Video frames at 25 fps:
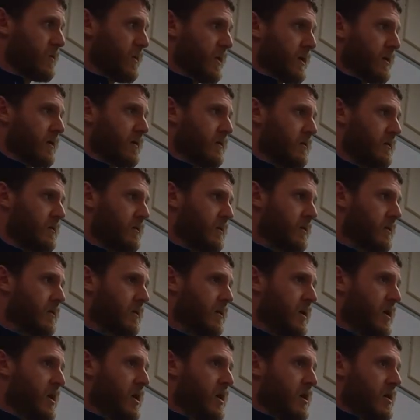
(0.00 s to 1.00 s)
away.
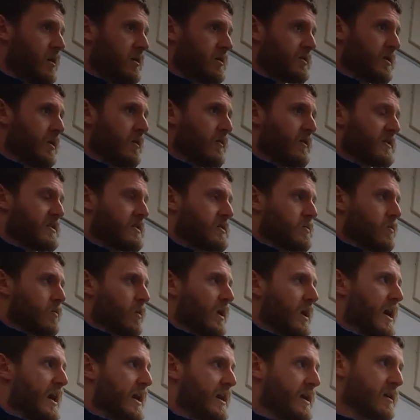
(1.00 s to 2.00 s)
So this is
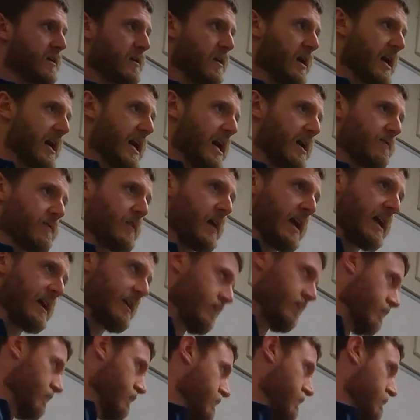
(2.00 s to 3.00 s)
what I
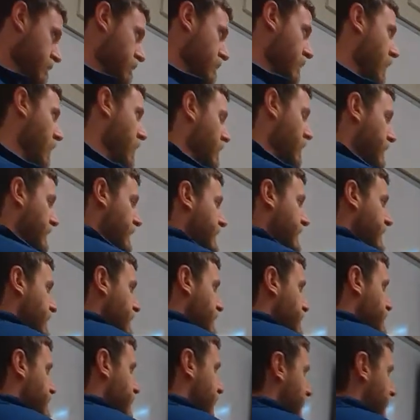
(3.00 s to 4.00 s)
have all the kids